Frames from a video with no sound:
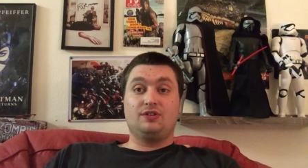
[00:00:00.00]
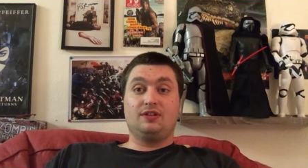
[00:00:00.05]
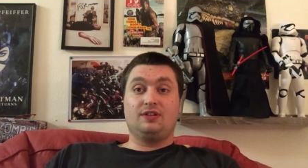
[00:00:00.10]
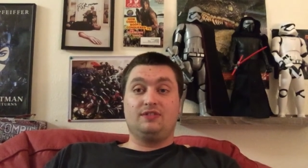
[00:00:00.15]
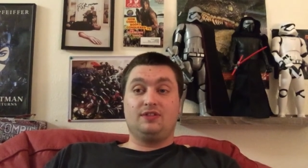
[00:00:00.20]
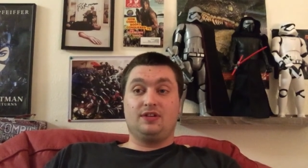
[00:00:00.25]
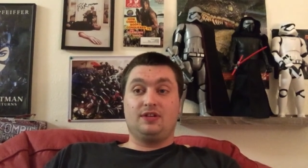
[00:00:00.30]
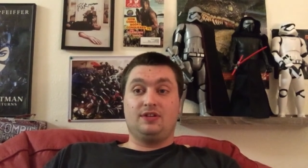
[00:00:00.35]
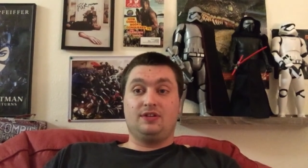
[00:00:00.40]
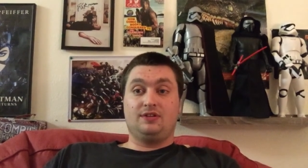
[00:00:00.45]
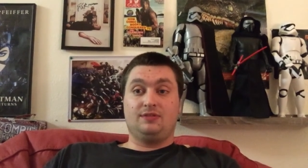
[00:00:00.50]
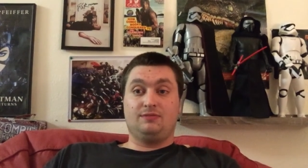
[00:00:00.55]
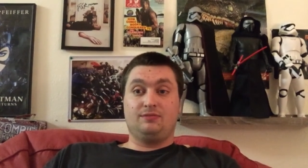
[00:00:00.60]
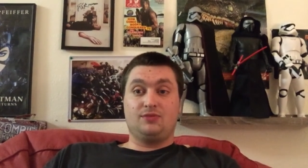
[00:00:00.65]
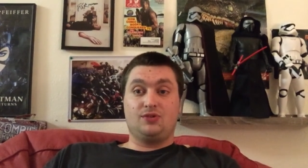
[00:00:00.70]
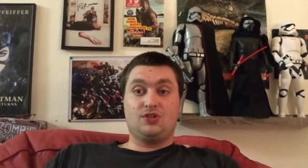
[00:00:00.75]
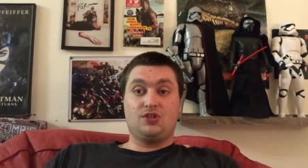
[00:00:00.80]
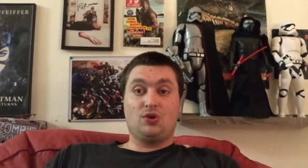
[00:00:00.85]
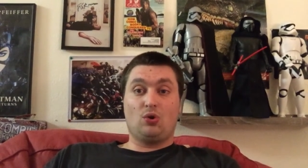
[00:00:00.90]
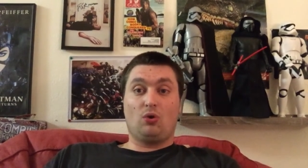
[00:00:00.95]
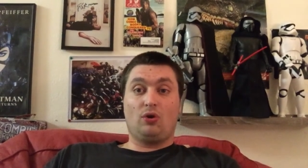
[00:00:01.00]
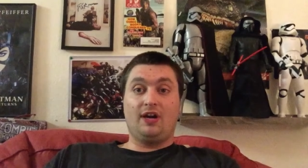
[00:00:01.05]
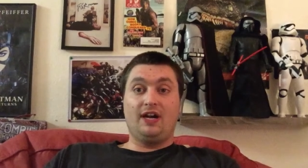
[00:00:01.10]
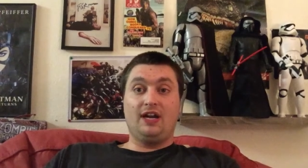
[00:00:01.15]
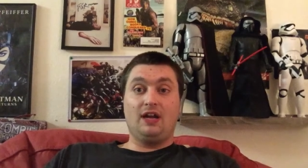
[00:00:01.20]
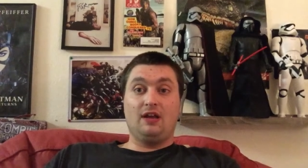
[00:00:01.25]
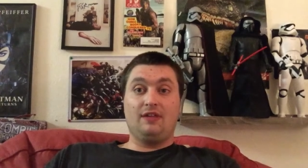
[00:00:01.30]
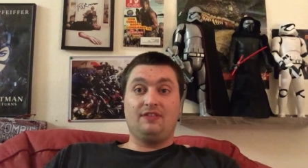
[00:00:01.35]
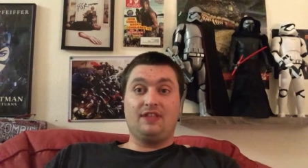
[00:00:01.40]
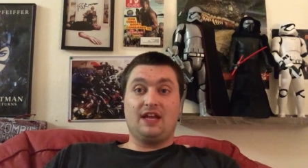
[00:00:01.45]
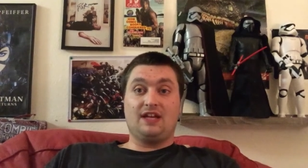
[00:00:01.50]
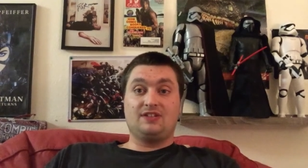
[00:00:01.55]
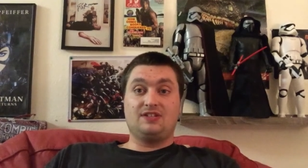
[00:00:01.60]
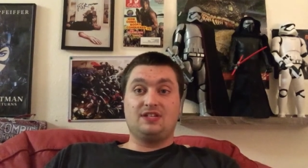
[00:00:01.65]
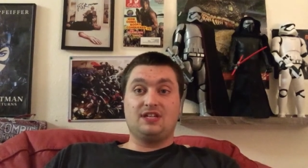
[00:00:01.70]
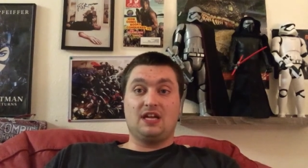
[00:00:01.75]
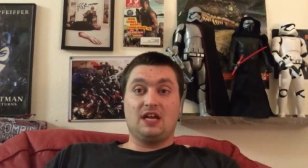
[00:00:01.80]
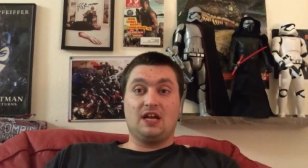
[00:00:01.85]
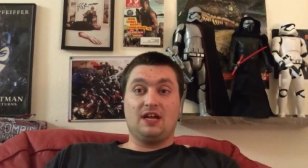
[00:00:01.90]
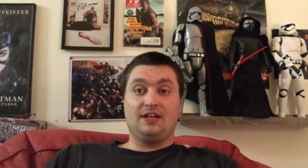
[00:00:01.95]
the story that
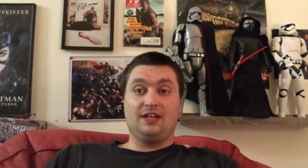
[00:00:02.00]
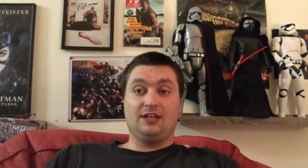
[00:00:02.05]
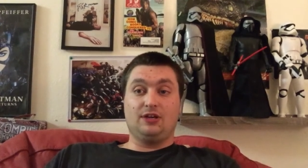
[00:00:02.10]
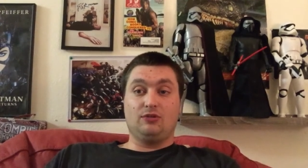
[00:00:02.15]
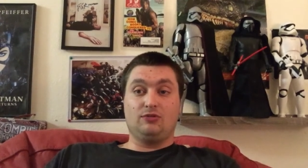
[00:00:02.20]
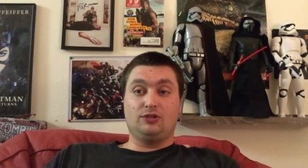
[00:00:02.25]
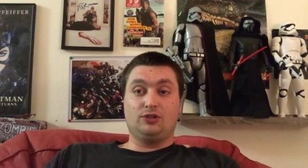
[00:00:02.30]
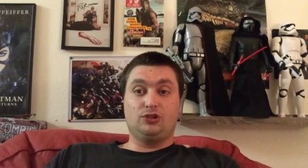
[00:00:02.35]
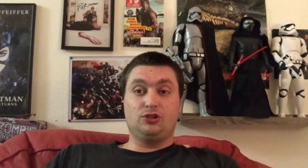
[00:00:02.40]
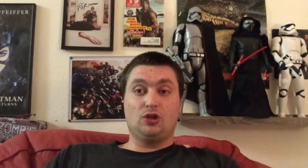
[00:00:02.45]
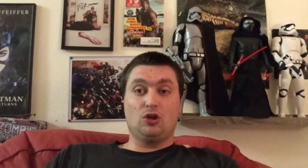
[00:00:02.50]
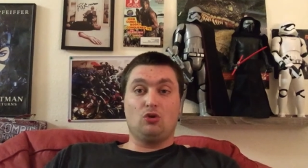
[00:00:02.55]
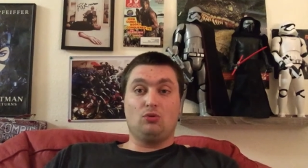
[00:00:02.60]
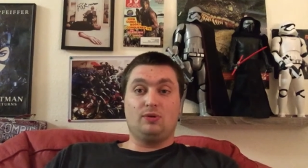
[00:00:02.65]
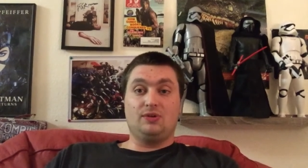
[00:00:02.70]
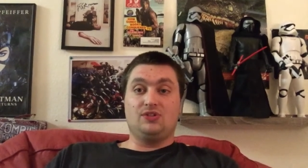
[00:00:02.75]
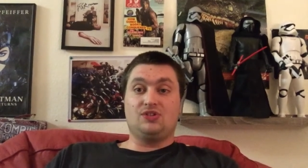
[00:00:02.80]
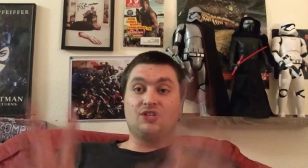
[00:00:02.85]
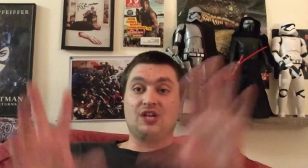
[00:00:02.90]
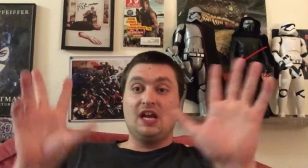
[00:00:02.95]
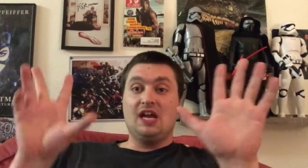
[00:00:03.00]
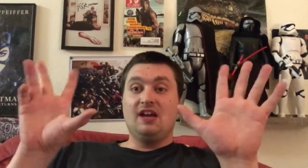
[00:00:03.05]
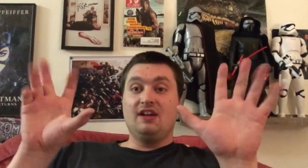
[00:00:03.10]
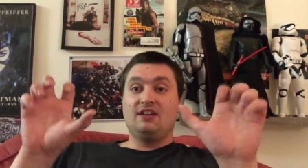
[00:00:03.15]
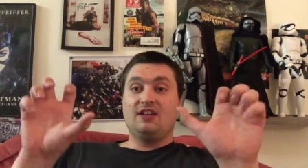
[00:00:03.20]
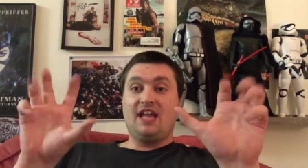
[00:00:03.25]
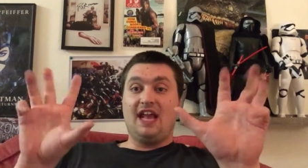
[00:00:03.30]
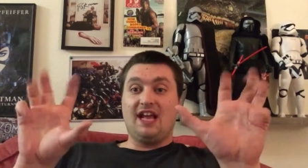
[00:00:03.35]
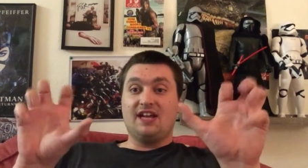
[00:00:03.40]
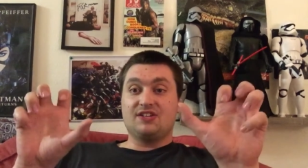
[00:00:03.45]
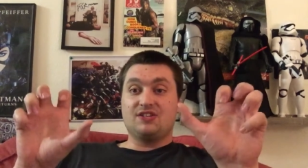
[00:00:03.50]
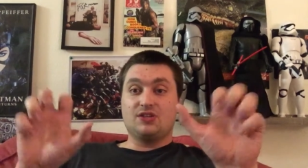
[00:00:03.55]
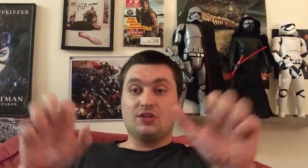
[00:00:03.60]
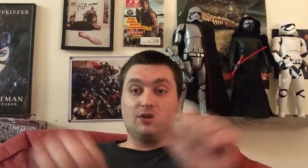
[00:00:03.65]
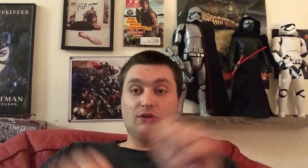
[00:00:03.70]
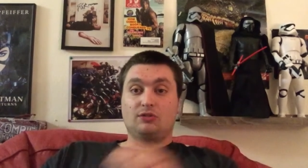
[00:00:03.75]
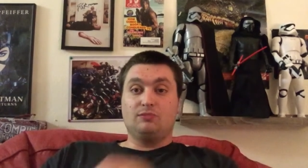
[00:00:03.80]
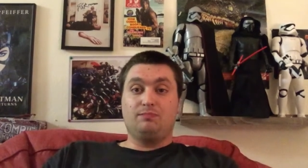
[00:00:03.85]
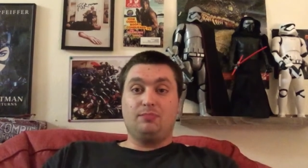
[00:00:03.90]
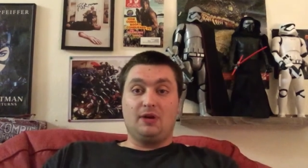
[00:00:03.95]
uh, you know the show was
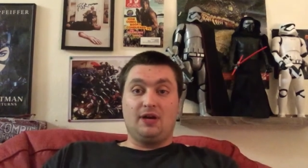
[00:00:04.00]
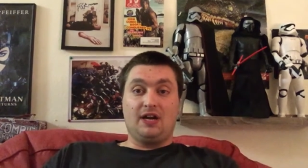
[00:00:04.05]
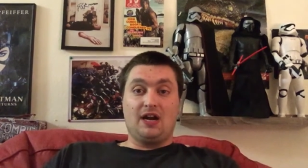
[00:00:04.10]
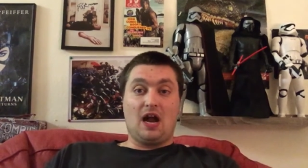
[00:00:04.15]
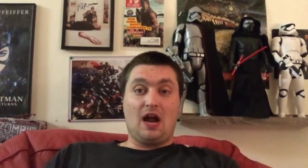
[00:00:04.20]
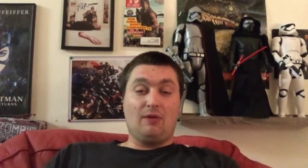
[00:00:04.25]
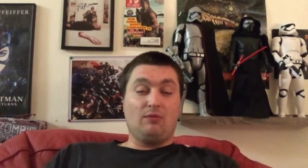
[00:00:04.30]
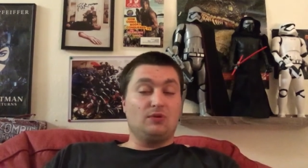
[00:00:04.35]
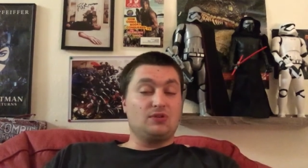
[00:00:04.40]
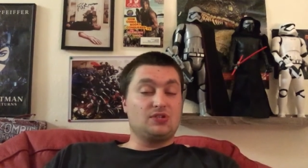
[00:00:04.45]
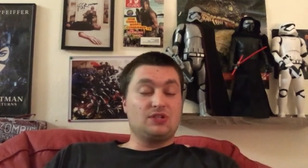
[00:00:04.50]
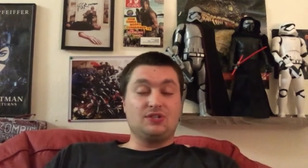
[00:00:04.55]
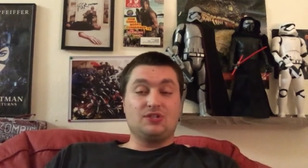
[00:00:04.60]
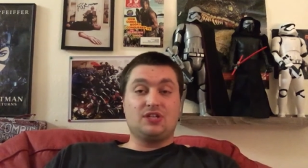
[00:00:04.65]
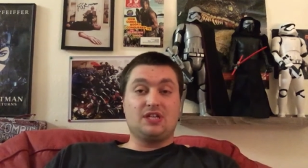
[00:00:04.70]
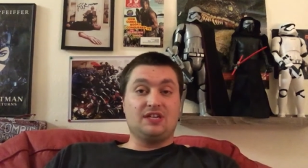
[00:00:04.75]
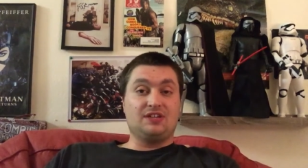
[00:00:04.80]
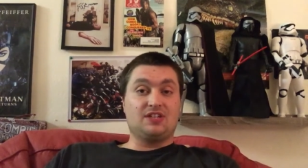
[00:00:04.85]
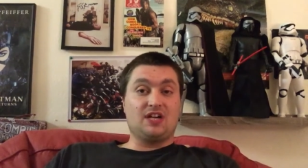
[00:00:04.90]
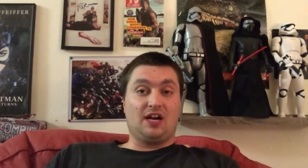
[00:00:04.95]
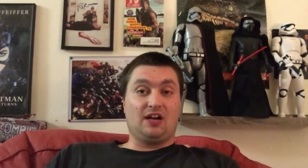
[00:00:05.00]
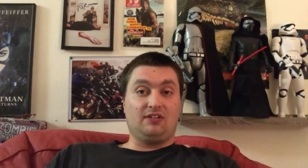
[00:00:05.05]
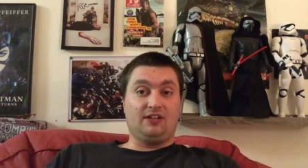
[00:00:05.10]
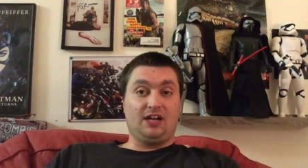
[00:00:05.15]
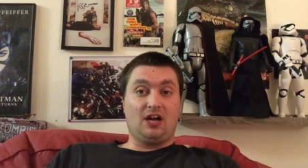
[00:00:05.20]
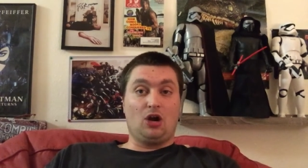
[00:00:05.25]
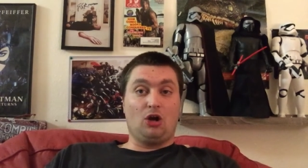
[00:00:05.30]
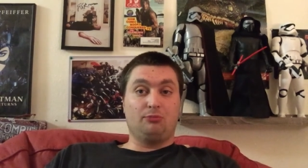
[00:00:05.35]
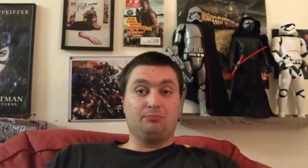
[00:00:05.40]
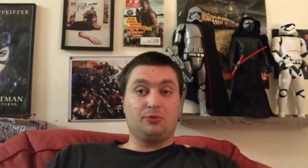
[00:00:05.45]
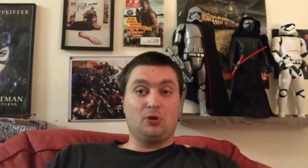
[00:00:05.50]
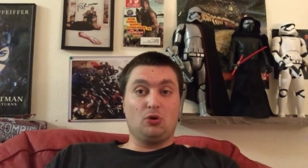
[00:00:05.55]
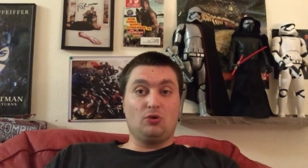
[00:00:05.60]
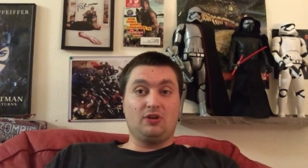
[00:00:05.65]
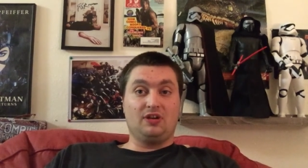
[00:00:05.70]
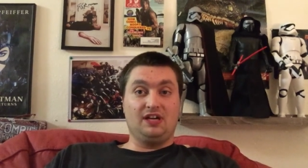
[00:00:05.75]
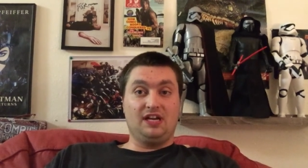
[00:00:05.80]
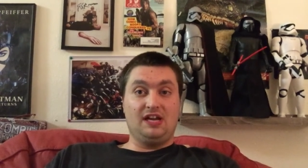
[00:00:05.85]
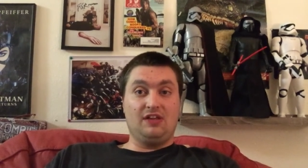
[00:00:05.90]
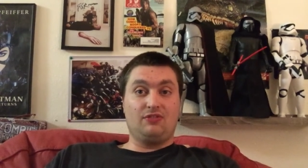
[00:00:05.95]
canceled, but I wasn't entirely
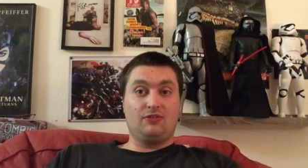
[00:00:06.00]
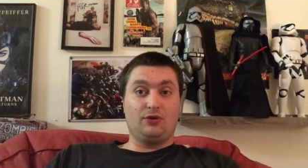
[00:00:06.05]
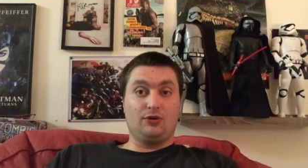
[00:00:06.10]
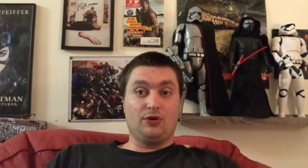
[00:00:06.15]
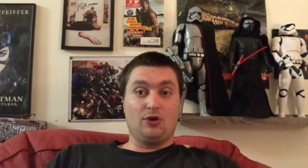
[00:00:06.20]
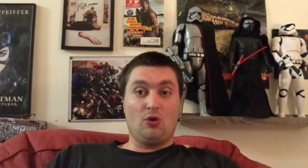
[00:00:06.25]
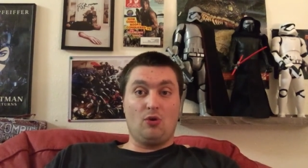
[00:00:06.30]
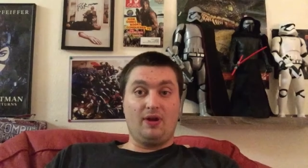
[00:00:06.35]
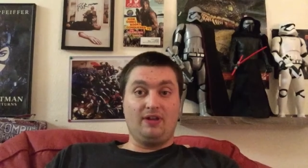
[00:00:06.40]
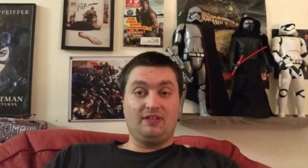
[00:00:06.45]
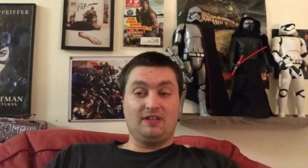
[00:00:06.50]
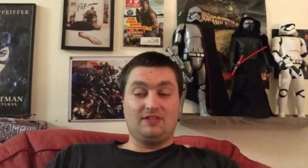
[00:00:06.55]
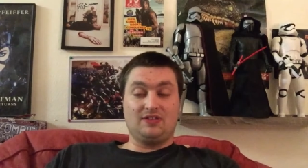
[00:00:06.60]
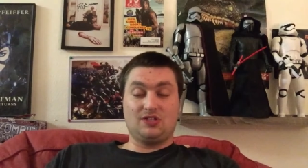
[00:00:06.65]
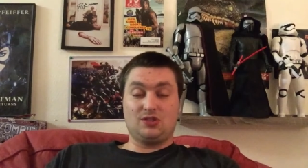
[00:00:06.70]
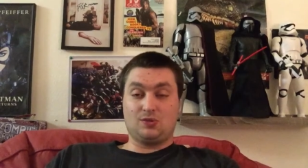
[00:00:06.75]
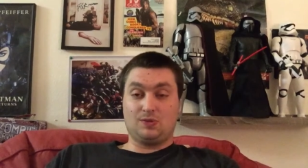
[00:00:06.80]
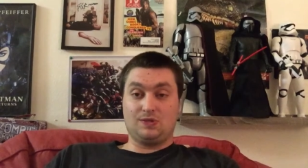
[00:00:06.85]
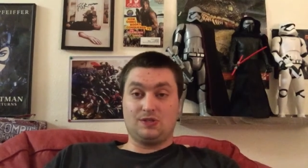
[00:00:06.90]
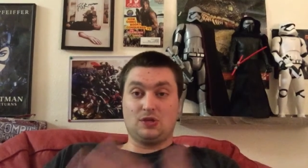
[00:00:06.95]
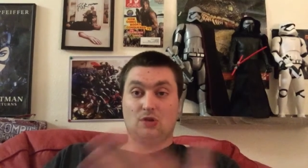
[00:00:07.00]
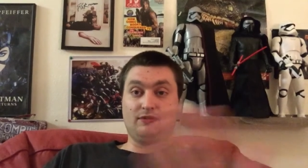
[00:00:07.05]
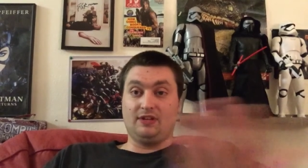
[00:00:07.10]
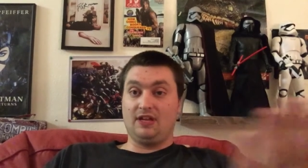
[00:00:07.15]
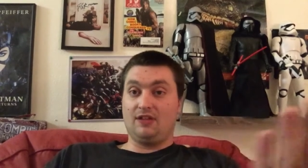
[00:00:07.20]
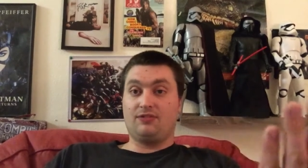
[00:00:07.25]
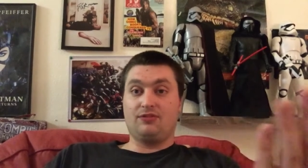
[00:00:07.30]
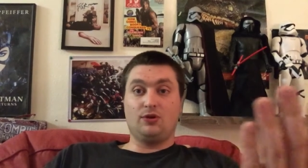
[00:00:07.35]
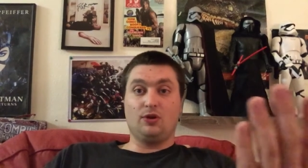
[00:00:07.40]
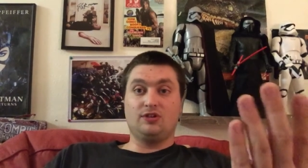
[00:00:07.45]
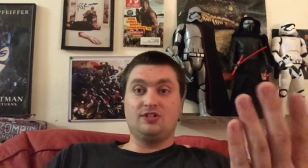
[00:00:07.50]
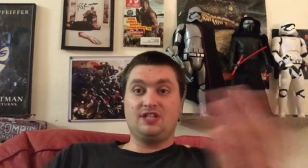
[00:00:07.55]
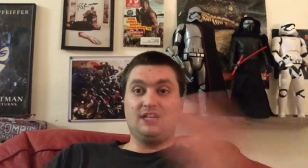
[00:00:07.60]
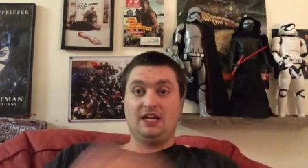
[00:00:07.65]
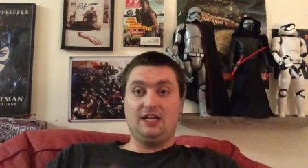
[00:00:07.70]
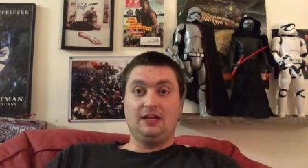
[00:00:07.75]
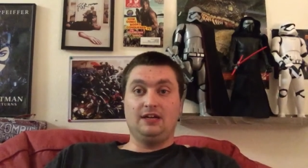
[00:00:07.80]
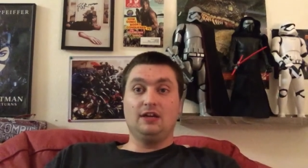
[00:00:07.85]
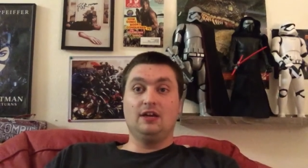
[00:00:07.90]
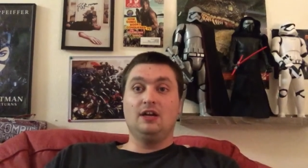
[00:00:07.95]
heartbroken either, knowing that this was only a
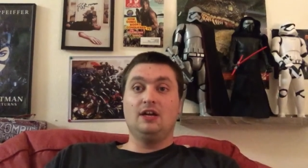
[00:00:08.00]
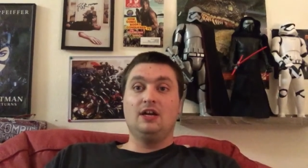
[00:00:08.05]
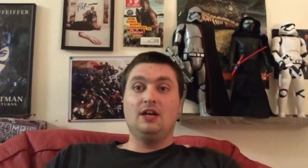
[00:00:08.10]
thirteen